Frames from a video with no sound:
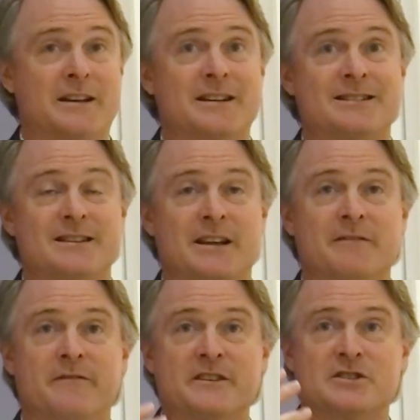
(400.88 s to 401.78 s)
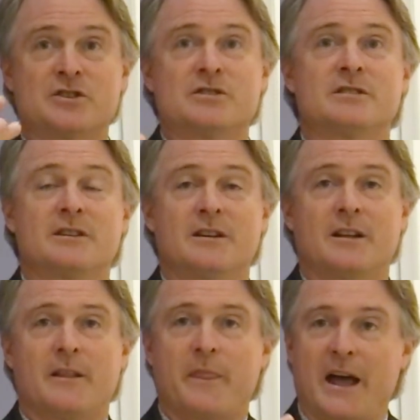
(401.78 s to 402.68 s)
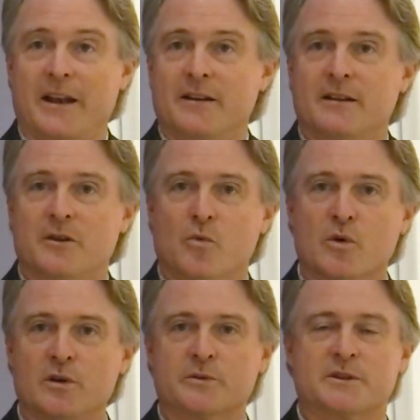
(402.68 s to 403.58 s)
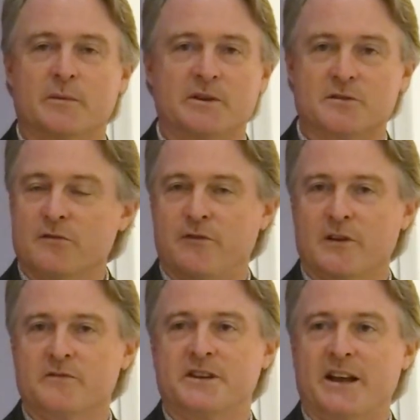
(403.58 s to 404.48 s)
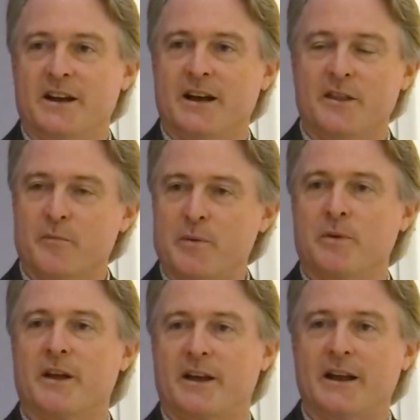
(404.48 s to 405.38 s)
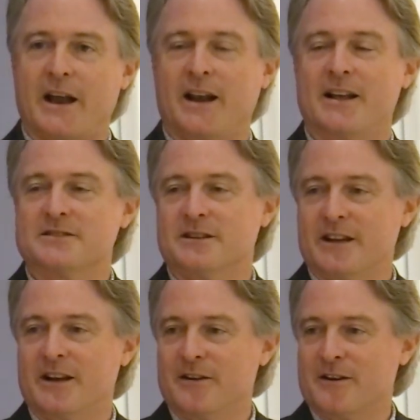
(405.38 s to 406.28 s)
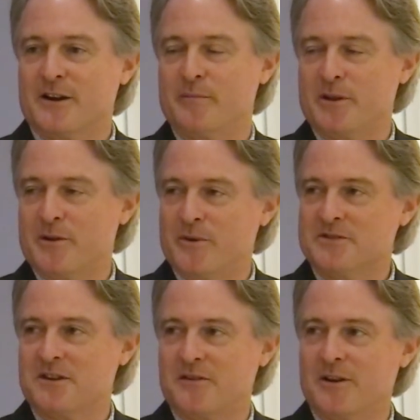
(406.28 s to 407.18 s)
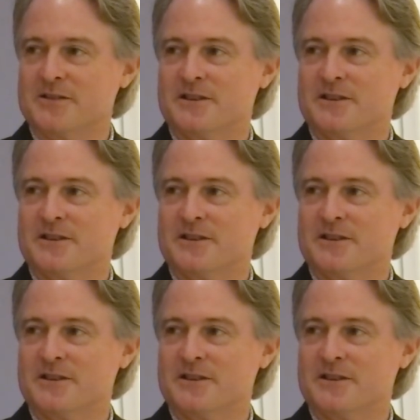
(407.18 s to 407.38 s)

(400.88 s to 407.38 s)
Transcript: didn't envision that the world was going to be so full of data, and the people that can analyze the data are going to be the ones that are really